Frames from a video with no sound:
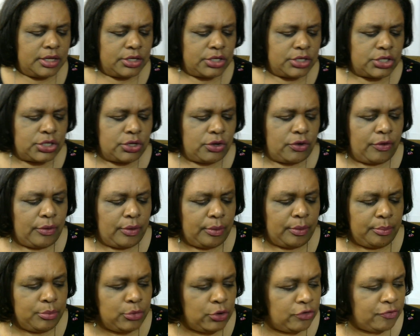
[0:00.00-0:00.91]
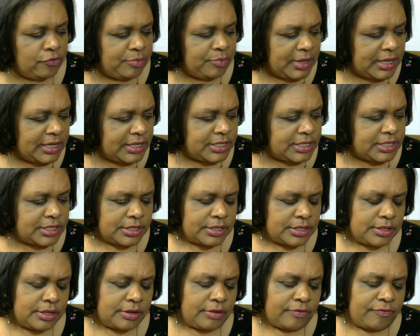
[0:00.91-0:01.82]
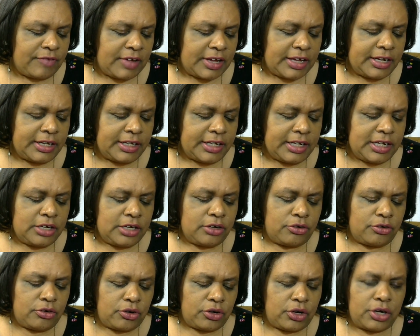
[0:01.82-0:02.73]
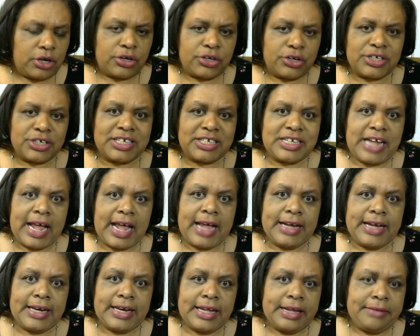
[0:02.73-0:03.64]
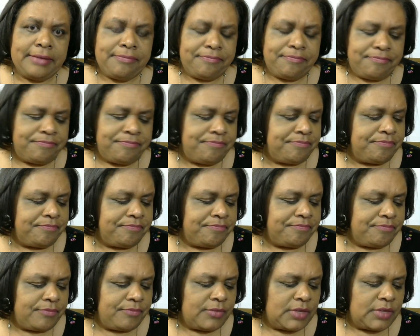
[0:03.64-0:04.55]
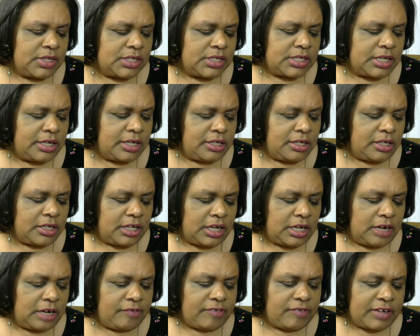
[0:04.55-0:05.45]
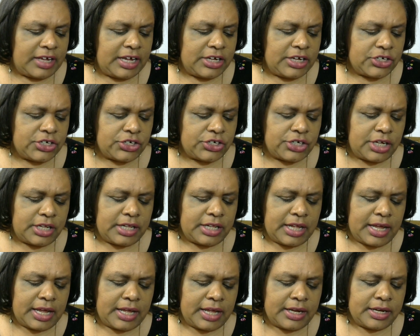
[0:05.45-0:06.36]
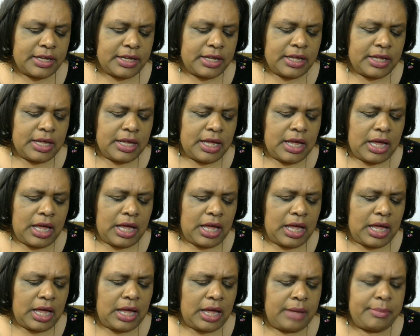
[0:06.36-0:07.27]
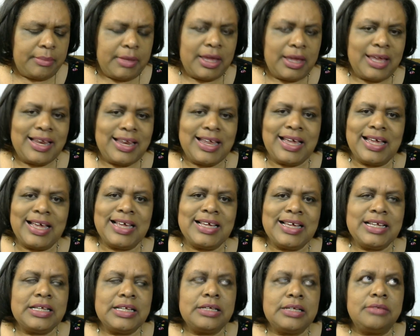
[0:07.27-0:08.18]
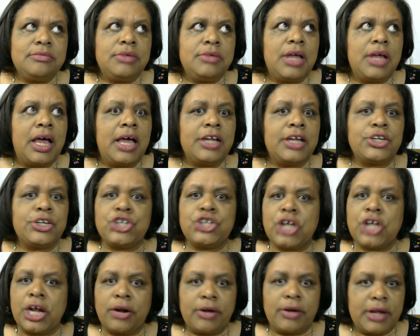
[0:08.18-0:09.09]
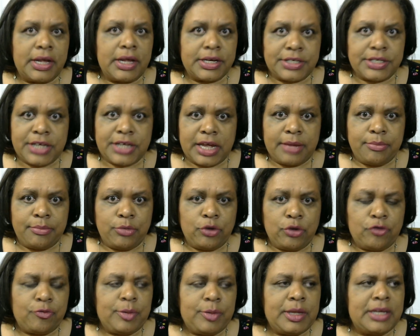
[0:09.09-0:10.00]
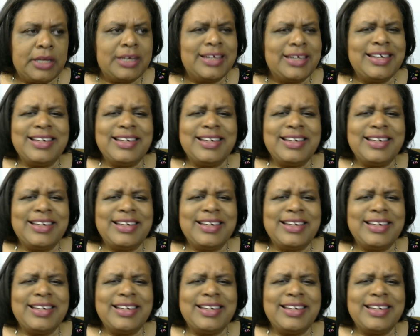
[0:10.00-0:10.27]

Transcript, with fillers: So movement, finally, you're no longer stagnant. Let's get a little clarification on that. Um, not chariot type movement,